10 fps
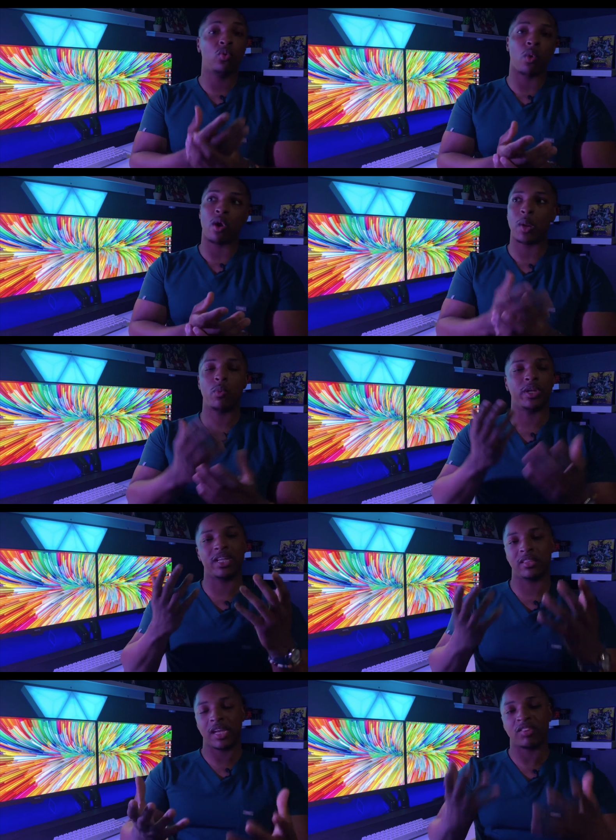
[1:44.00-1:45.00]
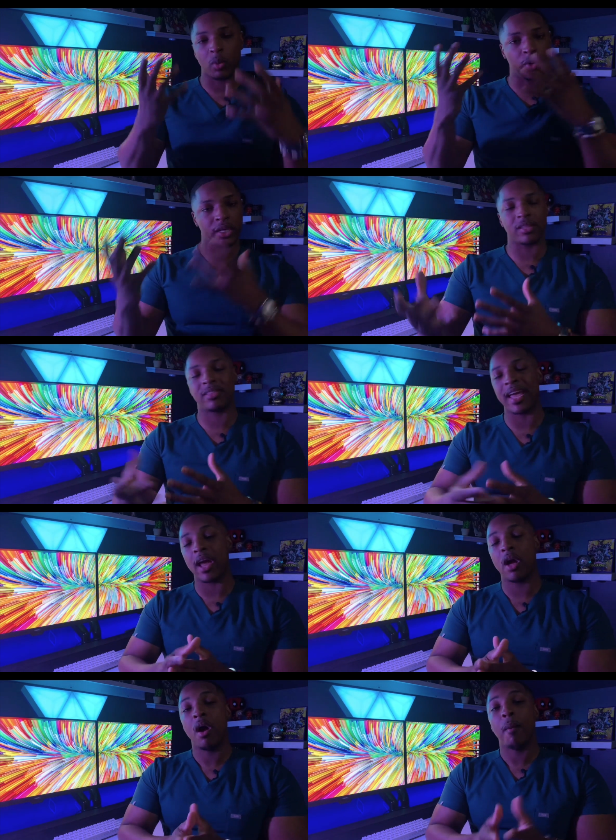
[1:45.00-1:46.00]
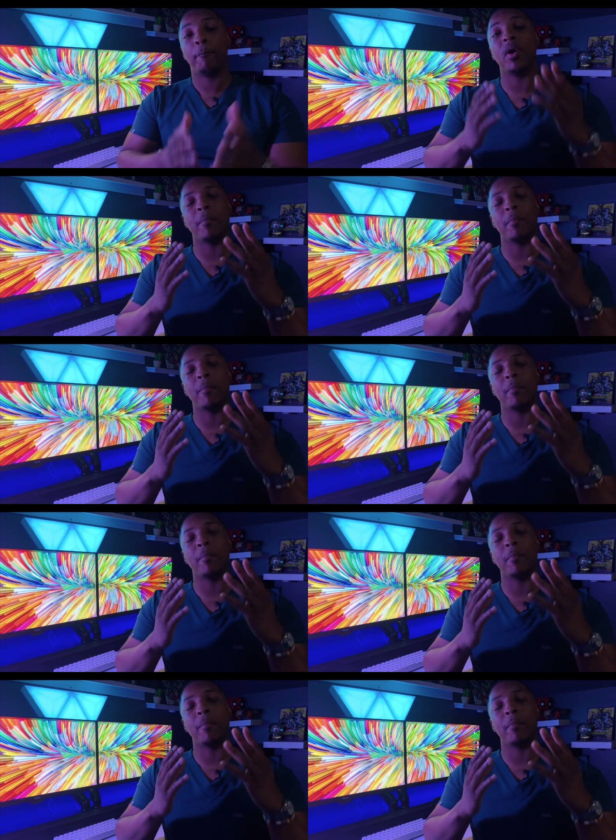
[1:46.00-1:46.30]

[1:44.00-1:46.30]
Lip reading: UWorld, I want to get this, I want to get that.